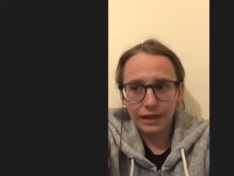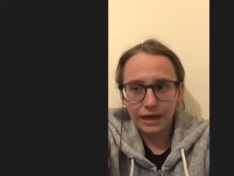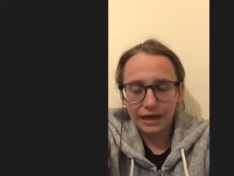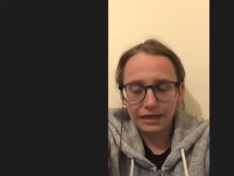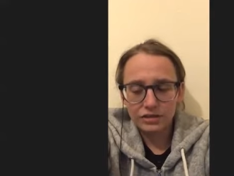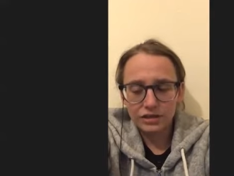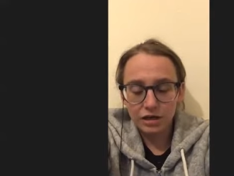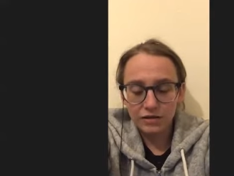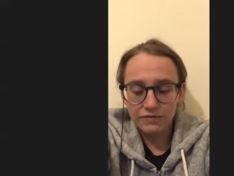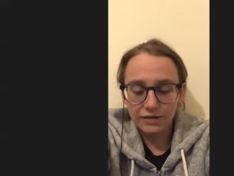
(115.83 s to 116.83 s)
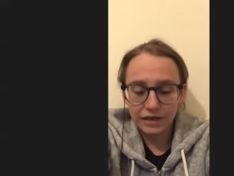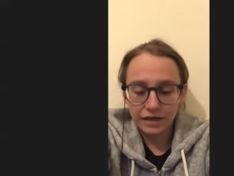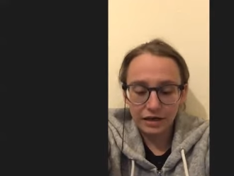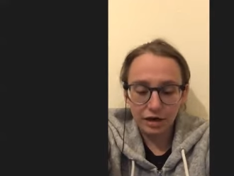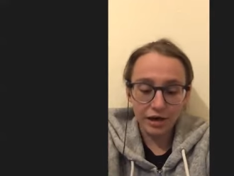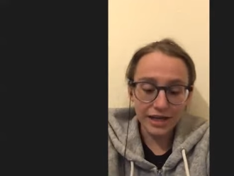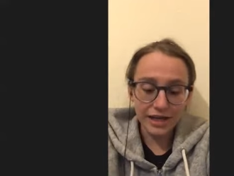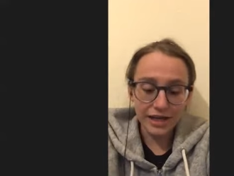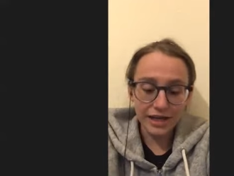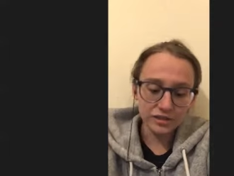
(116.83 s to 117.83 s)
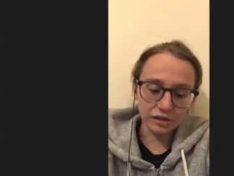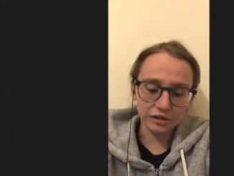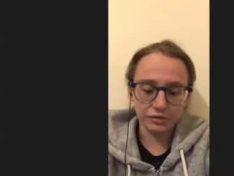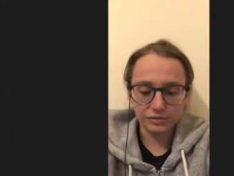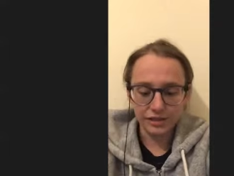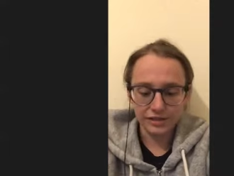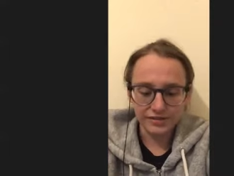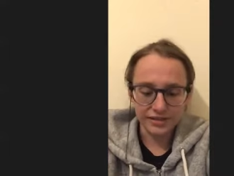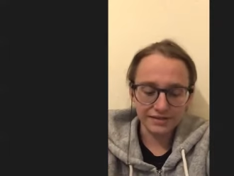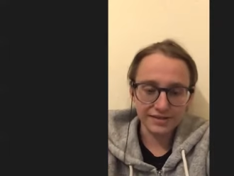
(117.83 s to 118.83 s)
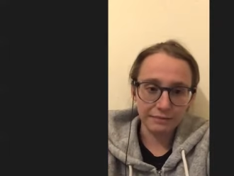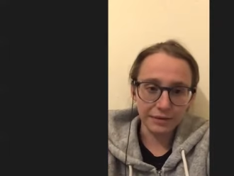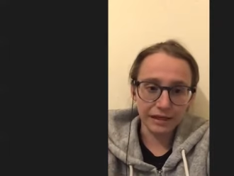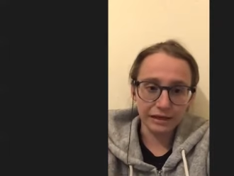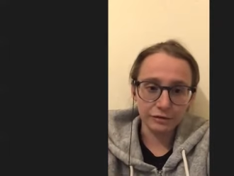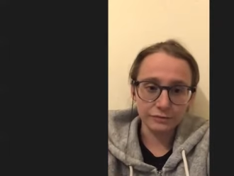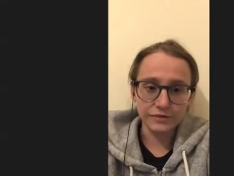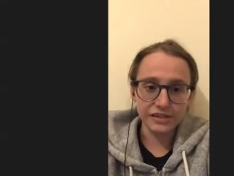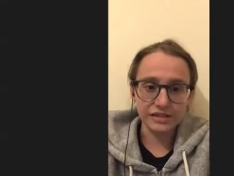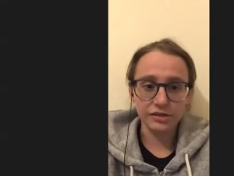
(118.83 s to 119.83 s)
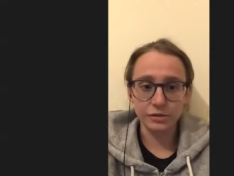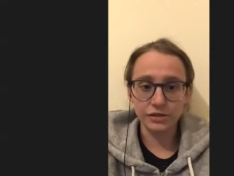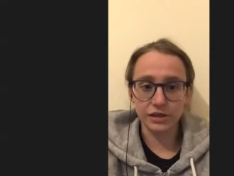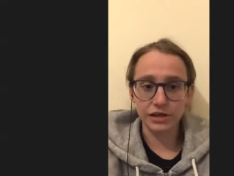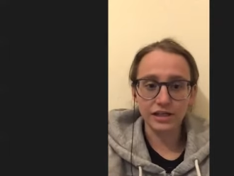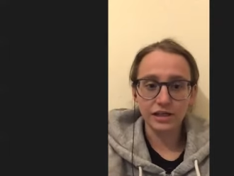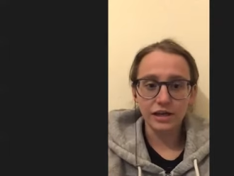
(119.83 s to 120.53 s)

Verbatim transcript: and hopefully our end goal is stamping out teen suicide,